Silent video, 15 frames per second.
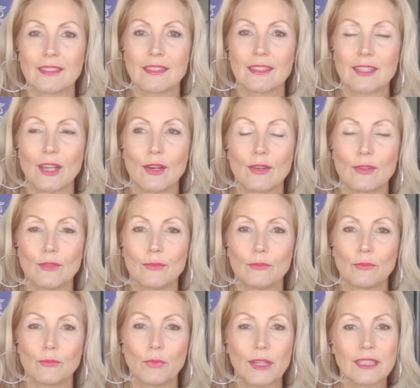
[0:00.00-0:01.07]

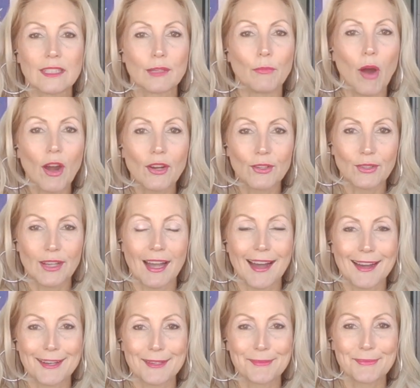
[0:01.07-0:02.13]
So when tomorrow
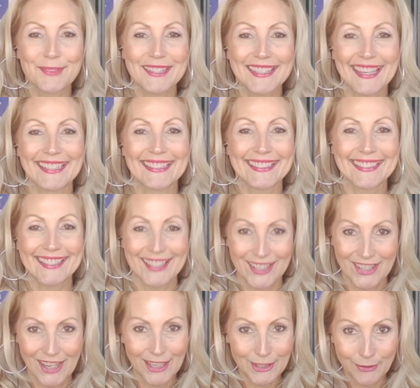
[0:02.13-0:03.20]
comes and it's
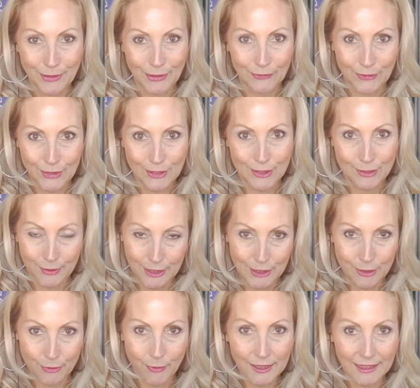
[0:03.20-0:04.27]
January first, twenty
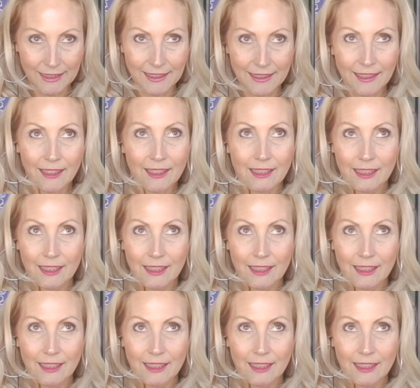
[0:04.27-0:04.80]
twenty,